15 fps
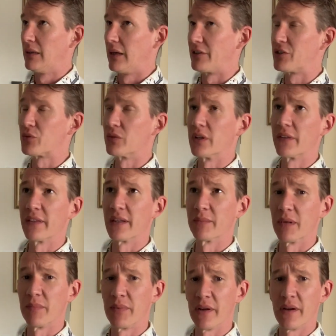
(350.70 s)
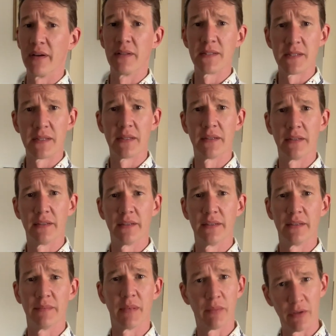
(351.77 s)
I just want to thank my parents
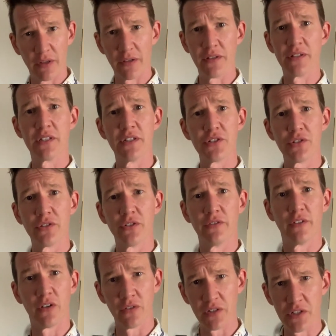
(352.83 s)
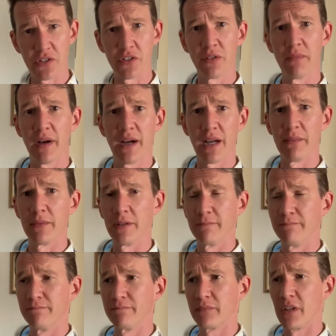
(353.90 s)
and my brother and sister who've always stood behind me.
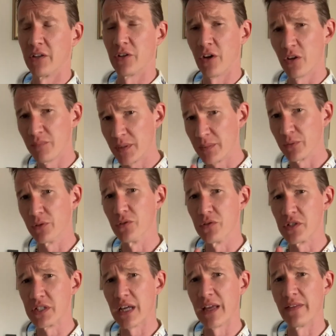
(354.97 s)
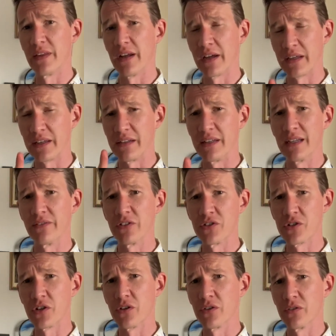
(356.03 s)
And to all the people who said that I could never
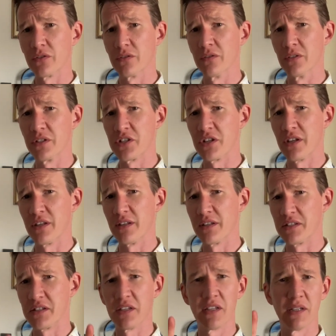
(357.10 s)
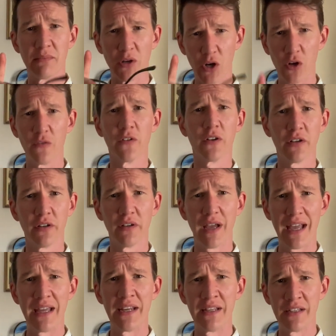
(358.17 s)
sew a seam over
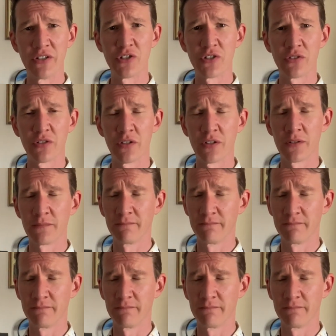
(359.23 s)
80 inches long,